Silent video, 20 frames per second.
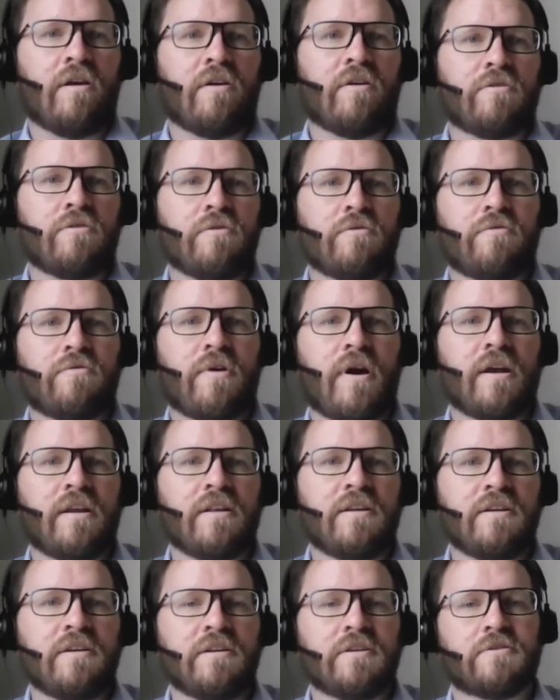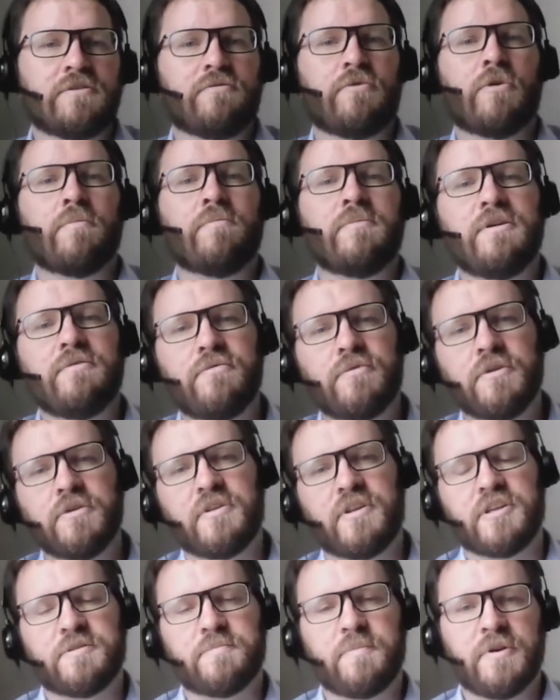the findings from
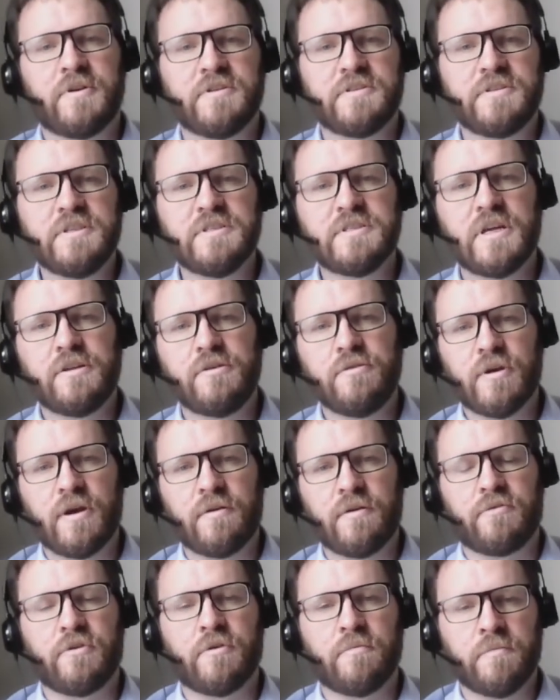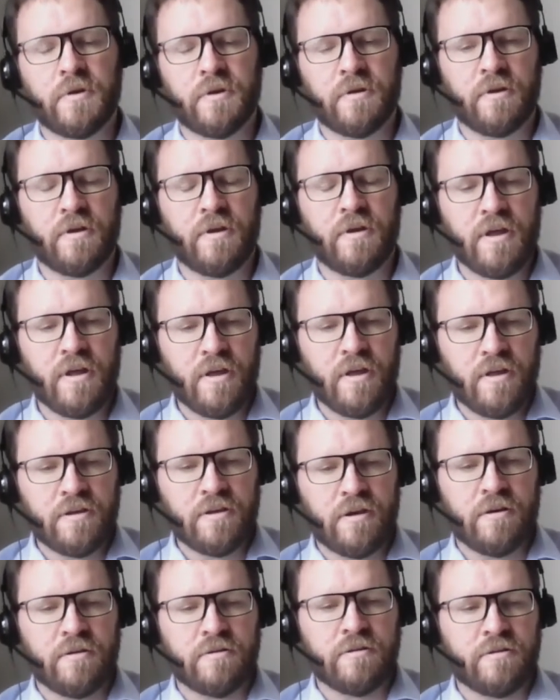different experiences, and you have some
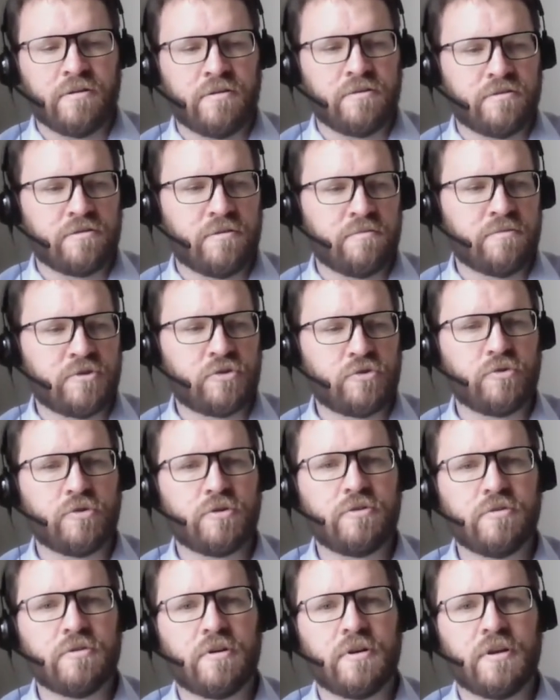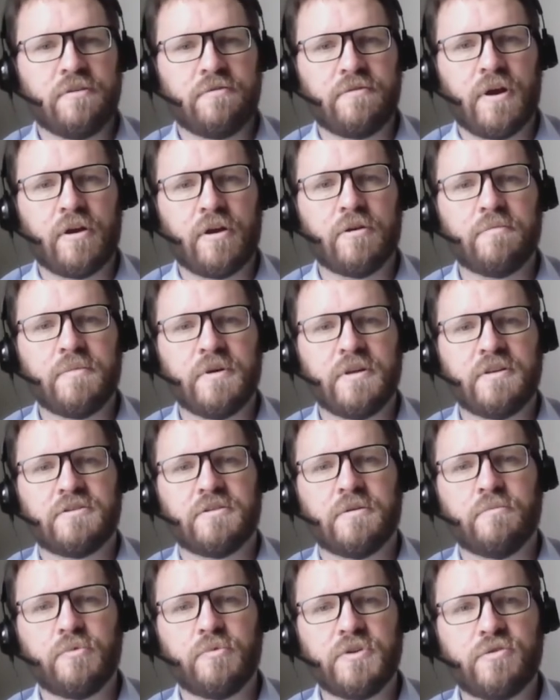structural
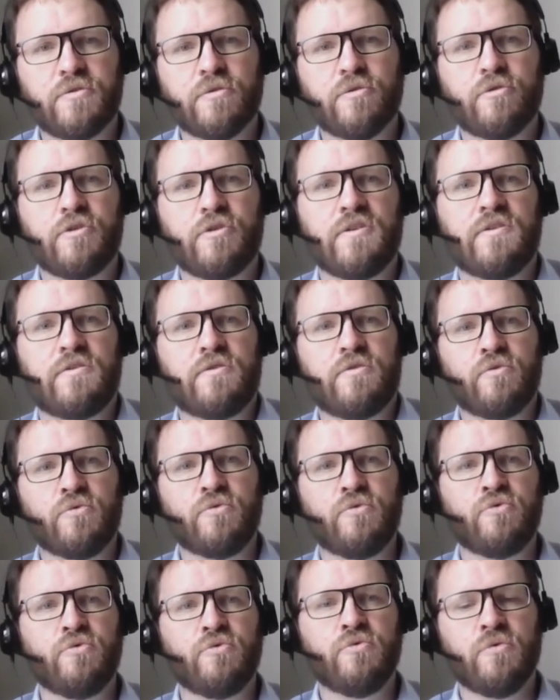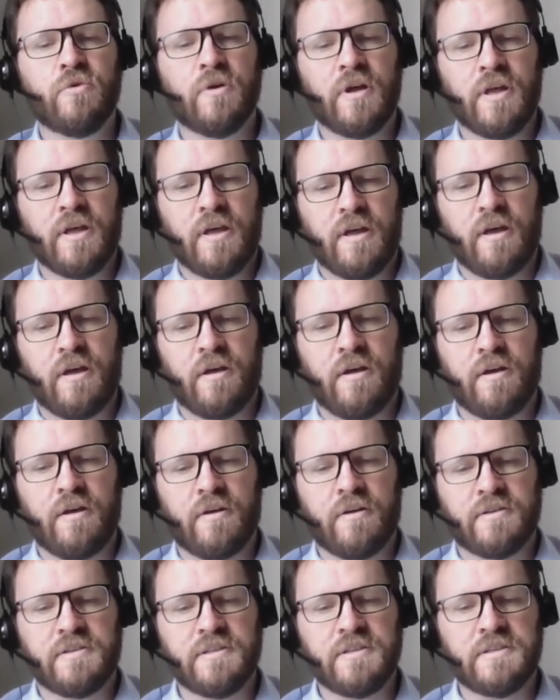environment, some resources to do
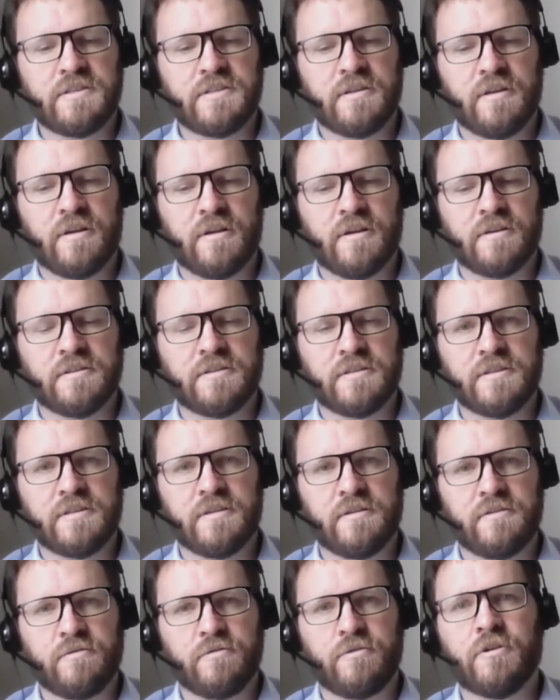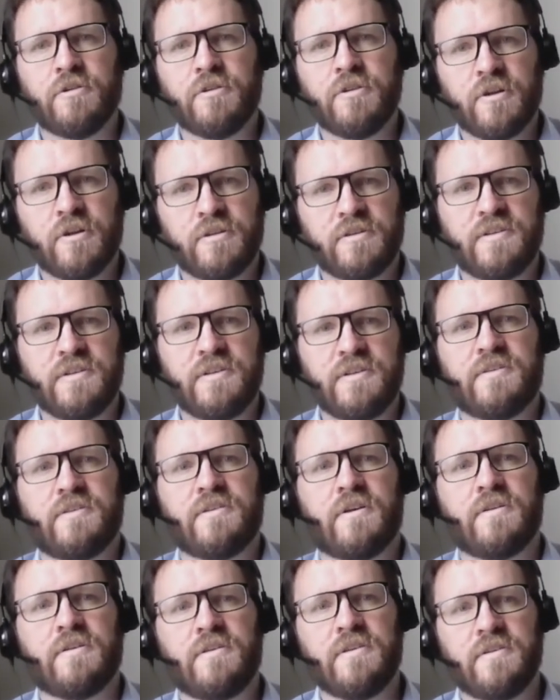to conduct
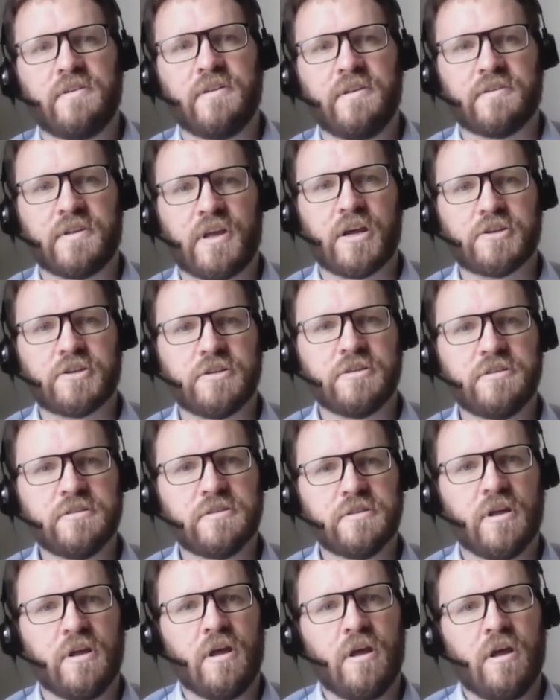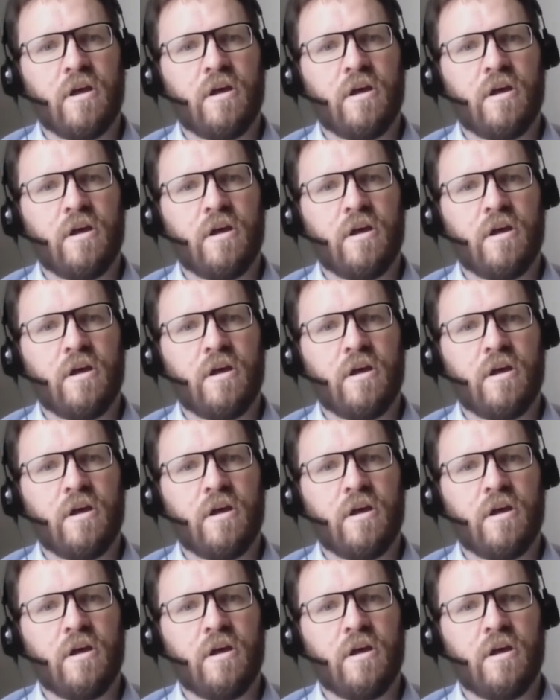these discussions.